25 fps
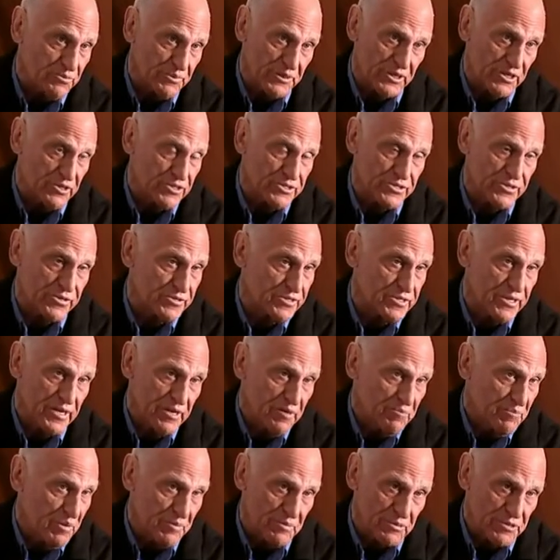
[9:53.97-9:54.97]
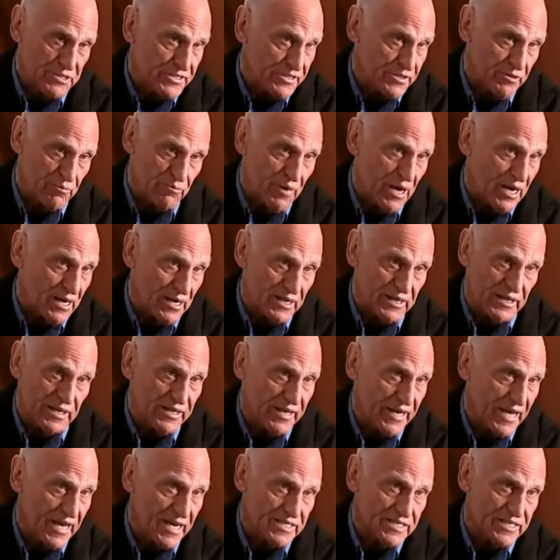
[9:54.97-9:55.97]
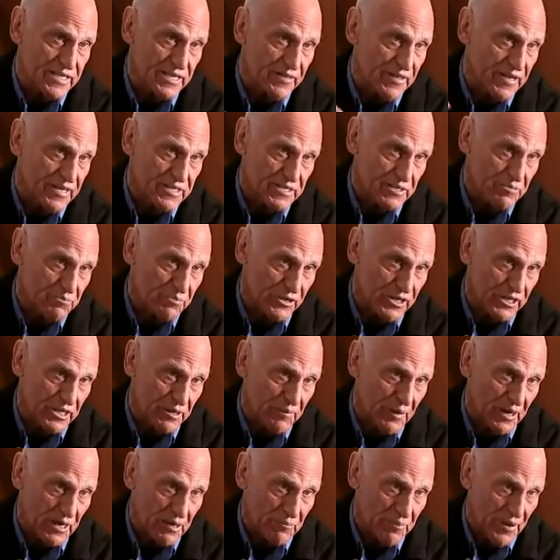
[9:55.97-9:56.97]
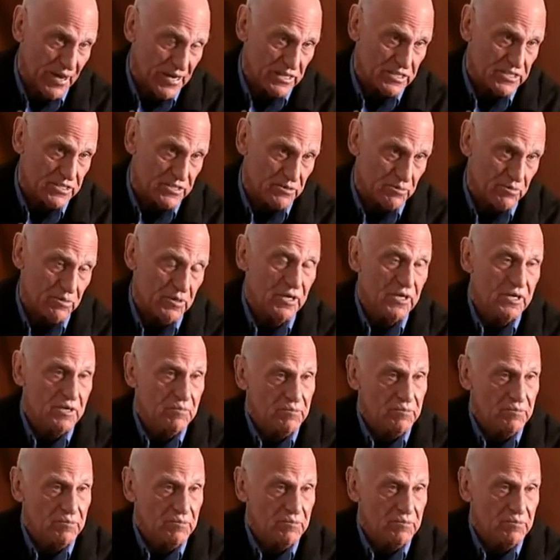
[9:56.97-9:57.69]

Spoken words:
because there's people still modeling and casting things and putting them on a pedestal.